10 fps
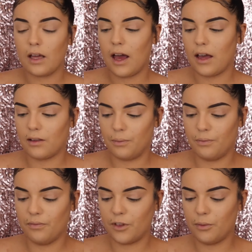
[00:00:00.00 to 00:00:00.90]
has
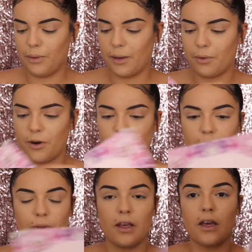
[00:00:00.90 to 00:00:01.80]
some paper,
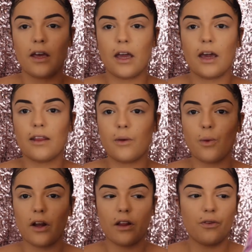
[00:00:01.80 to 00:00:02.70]
and then
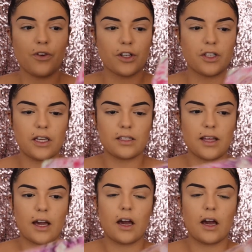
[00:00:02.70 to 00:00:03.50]
one of the first things that